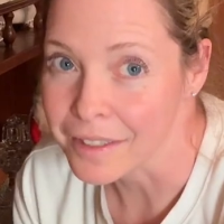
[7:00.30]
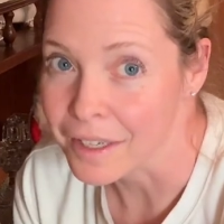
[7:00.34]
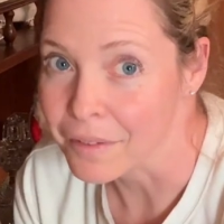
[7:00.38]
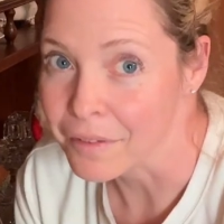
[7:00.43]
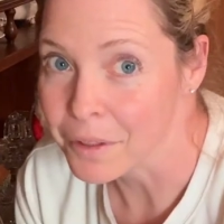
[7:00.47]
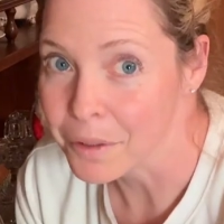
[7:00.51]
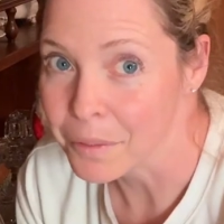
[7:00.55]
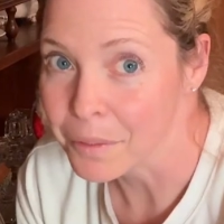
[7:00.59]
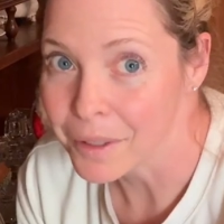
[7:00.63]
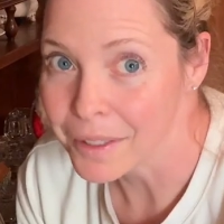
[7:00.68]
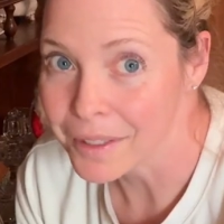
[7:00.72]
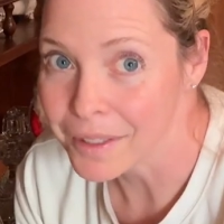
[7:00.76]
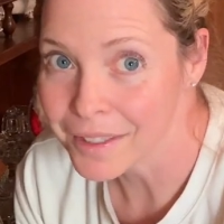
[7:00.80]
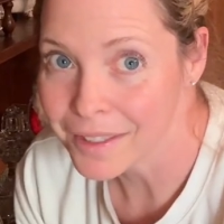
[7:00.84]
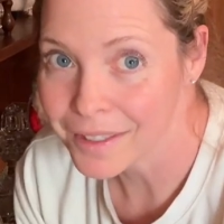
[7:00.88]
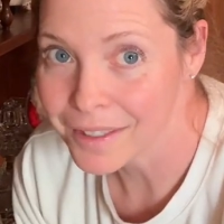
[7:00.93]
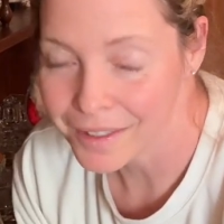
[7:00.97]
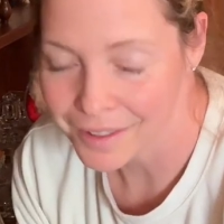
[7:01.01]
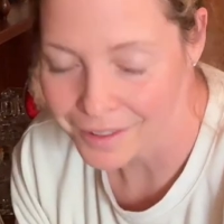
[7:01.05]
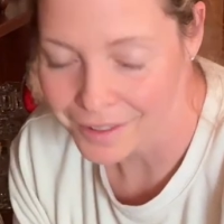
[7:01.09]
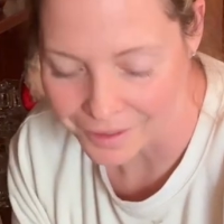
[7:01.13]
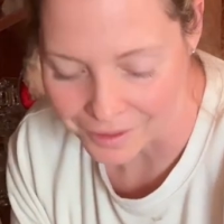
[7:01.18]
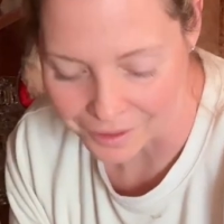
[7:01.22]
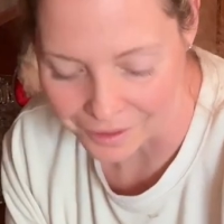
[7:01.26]
everyone,
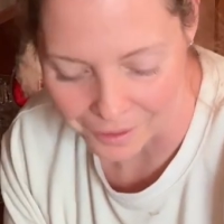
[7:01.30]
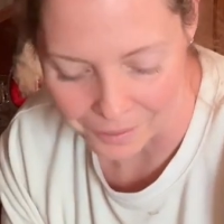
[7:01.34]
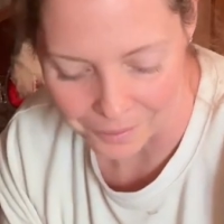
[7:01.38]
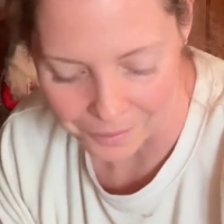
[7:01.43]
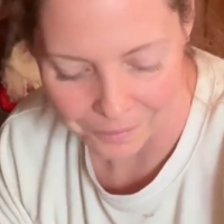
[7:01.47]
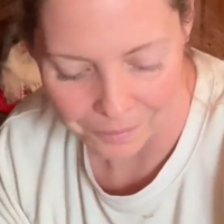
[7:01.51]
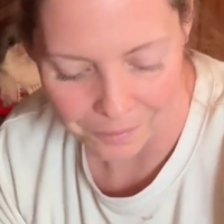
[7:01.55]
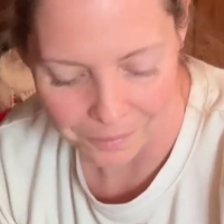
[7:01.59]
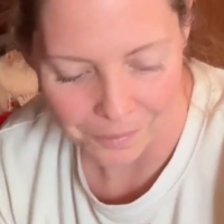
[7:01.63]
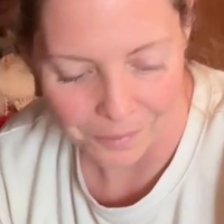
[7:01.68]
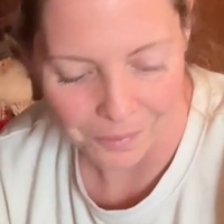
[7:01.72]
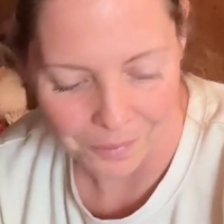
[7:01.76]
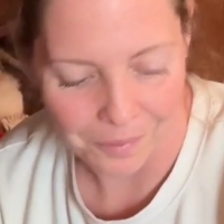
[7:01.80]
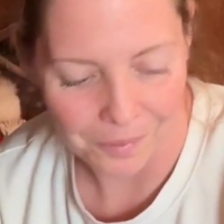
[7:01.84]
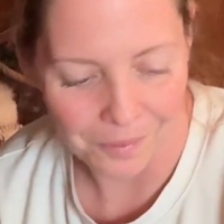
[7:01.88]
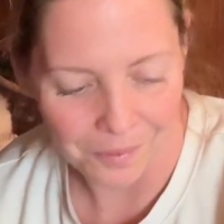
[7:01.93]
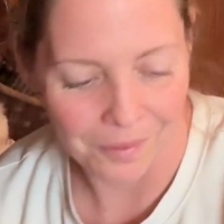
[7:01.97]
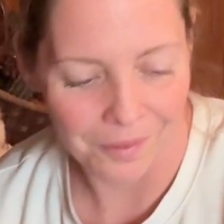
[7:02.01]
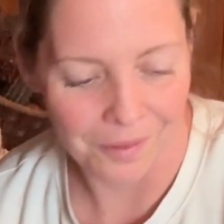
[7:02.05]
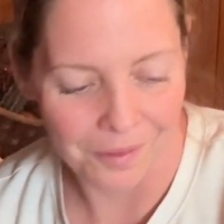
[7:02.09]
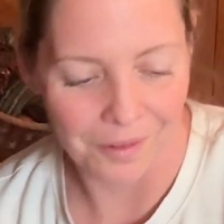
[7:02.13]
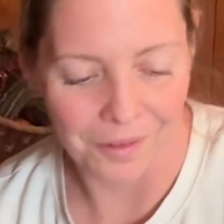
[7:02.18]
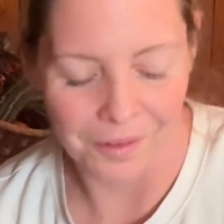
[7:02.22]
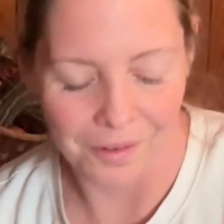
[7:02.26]
you know,
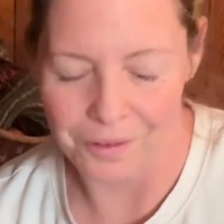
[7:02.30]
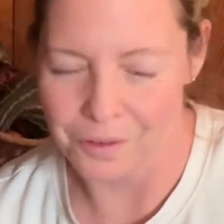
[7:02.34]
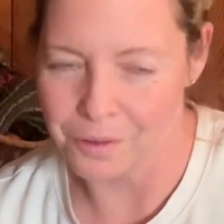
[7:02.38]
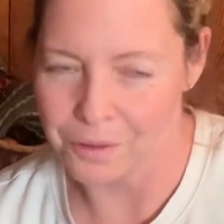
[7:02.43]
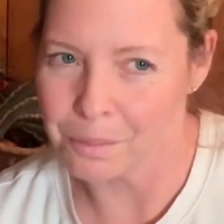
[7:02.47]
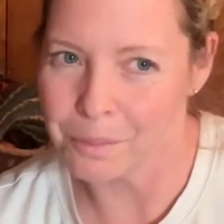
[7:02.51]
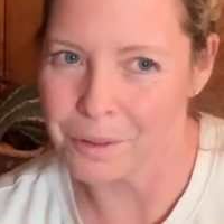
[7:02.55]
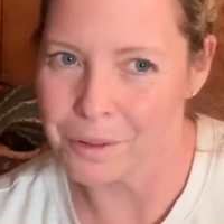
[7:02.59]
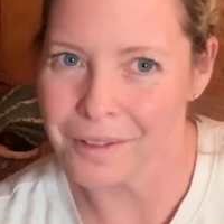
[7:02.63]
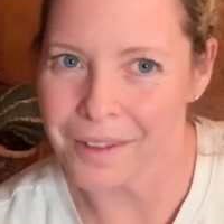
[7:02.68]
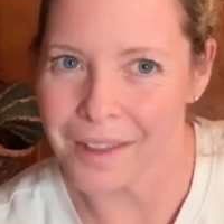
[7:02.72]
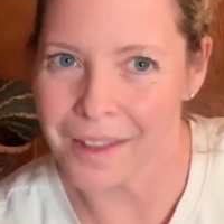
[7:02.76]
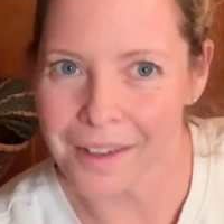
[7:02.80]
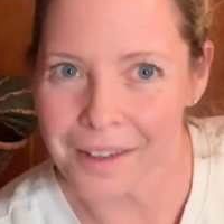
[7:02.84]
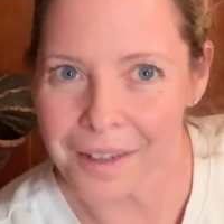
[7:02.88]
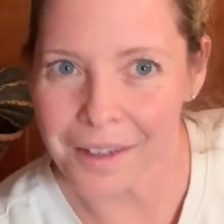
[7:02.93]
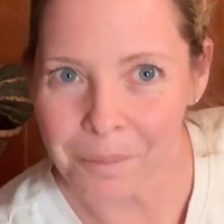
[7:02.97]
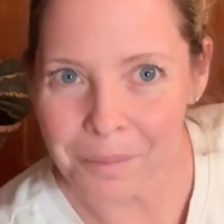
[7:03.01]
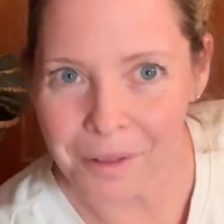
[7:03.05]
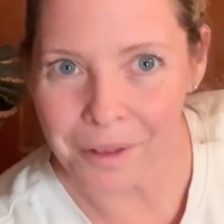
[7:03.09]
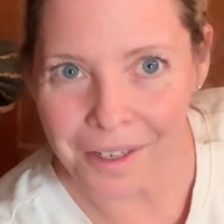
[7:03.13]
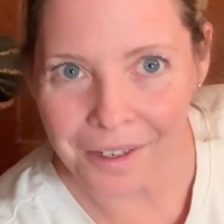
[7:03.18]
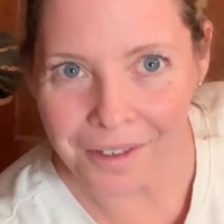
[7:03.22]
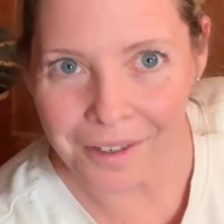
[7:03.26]
did you put that
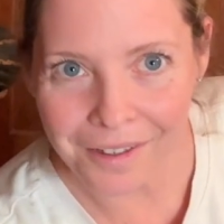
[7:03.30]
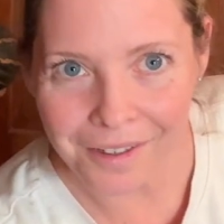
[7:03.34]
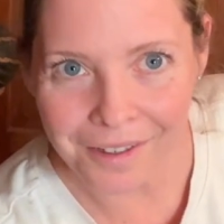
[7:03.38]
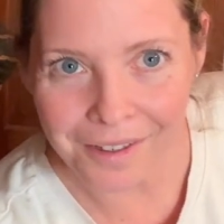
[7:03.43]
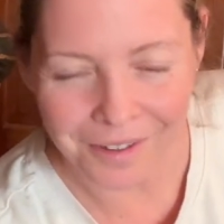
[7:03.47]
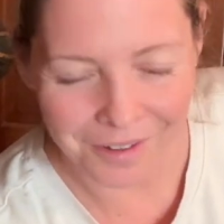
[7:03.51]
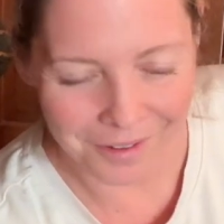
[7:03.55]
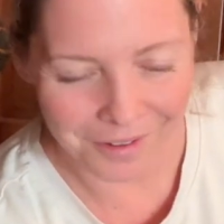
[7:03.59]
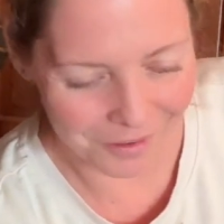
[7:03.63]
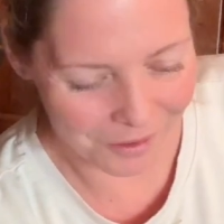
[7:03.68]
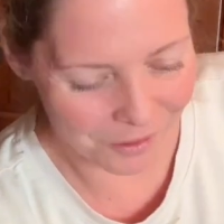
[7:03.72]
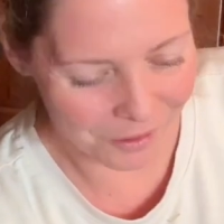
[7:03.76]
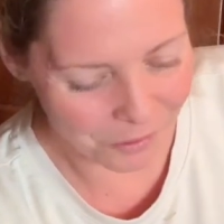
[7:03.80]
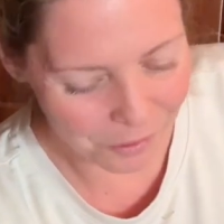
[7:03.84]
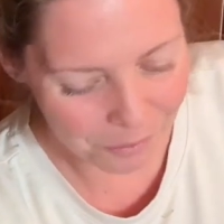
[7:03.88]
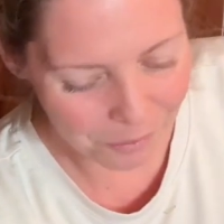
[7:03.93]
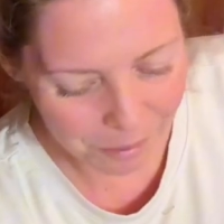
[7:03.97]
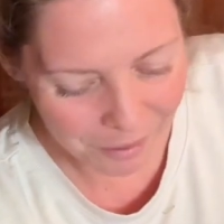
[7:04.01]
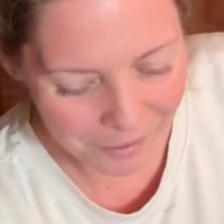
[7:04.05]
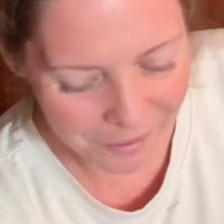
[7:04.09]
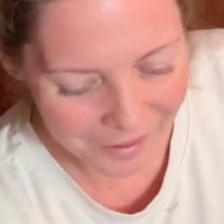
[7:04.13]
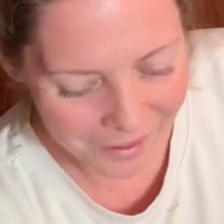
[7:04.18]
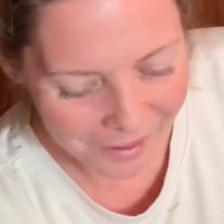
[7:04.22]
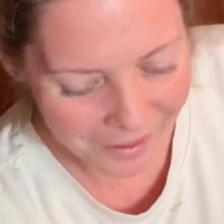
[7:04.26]
cup there? Did you
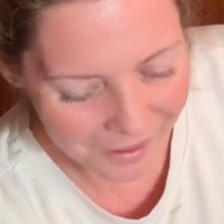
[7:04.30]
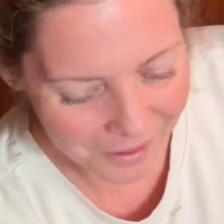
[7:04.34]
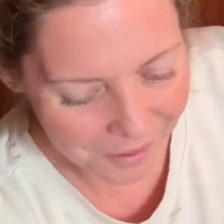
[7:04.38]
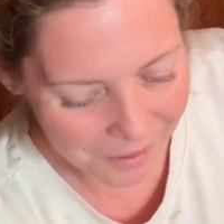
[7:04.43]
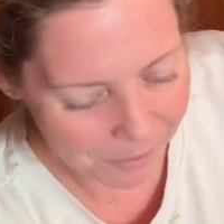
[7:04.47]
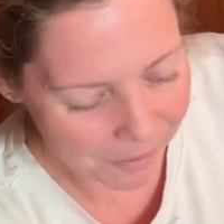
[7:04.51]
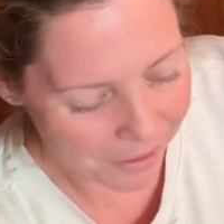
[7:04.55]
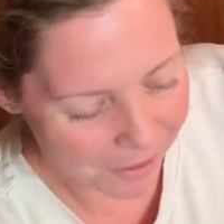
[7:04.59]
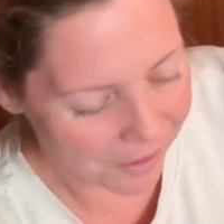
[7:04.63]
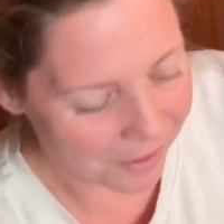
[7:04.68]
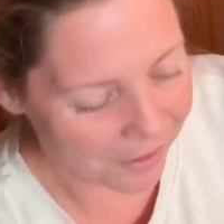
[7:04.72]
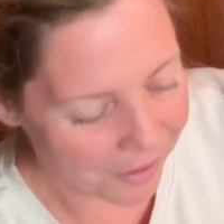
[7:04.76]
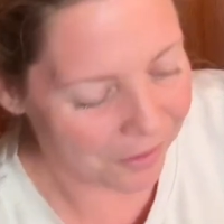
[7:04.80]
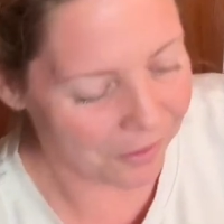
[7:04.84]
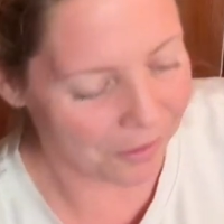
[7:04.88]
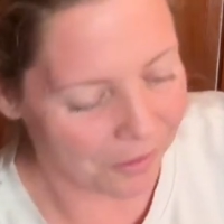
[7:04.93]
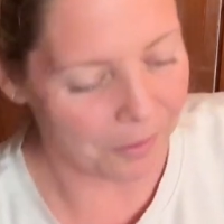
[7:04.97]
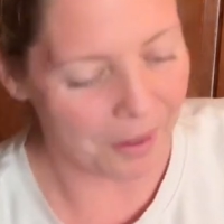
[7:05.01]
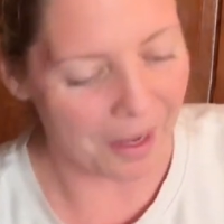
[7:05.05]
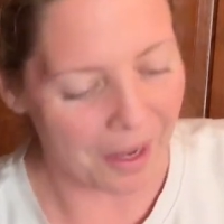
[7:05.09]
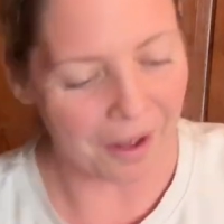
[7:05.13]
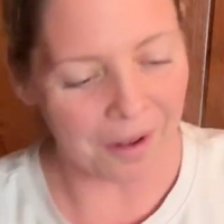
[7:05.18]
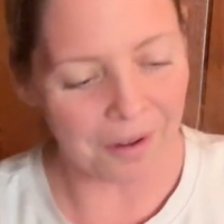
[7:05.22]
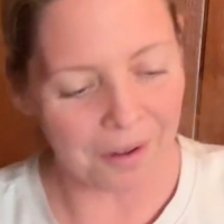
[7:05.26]
put that cup there? So
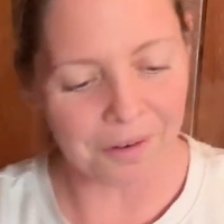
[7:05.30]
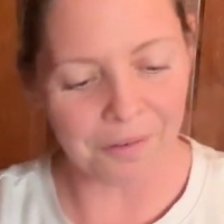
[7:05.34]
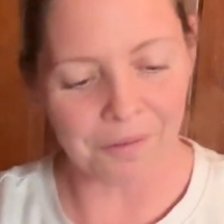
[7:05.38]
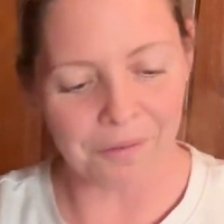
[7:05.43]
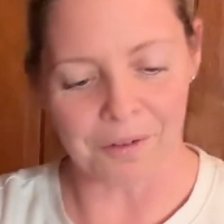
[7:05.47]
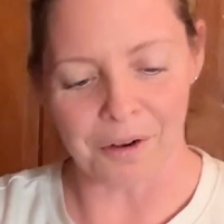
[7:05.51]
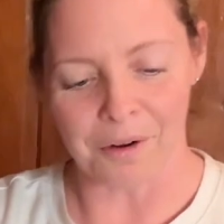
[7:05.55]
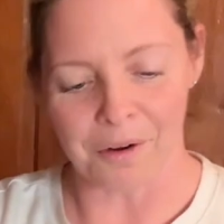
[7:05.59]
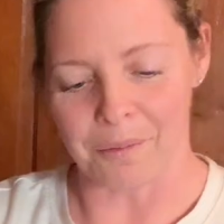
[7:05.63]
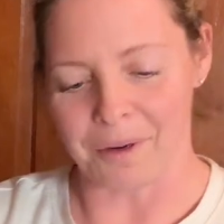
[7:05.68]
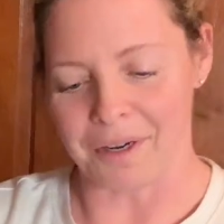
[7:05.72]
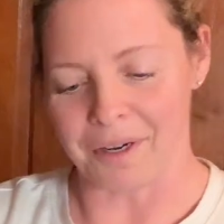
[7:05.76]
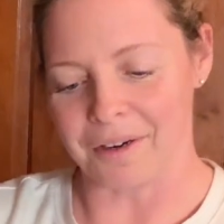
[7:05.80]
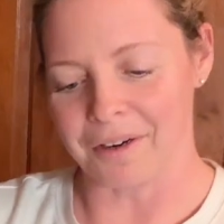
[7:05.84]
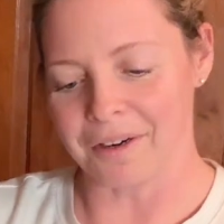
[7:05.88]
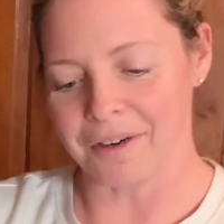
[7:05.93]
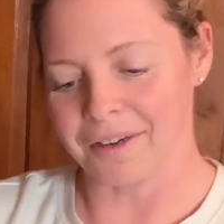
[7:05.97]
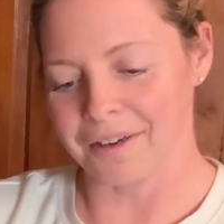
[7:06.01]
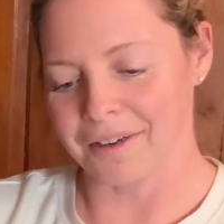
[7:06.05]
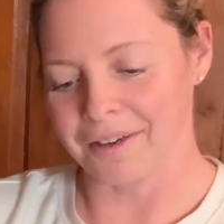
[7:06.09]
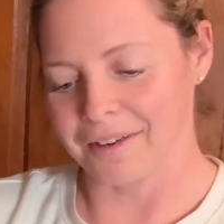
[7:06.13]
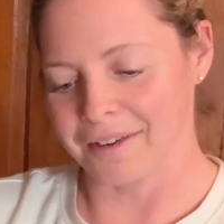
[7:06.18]
out of nowhere,